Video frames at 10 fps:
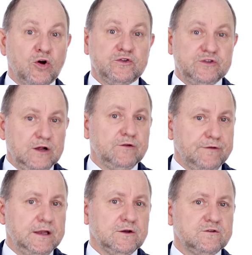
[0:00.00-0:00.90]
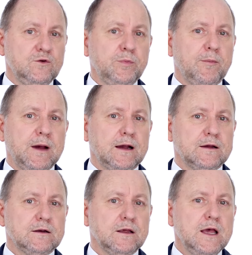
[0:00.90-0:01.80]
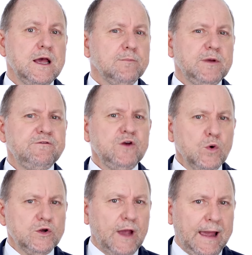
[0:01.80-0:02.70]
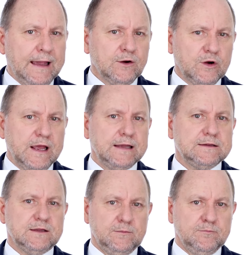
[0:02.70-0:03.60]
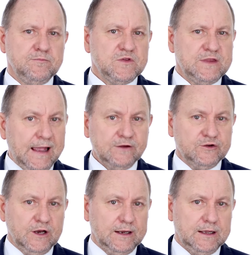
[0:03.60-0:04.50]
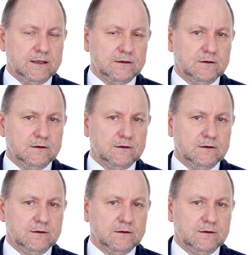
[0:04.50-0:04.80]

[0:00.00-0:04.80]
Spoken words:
on shelf in a supermarket. But if you were to aggregate them nationally,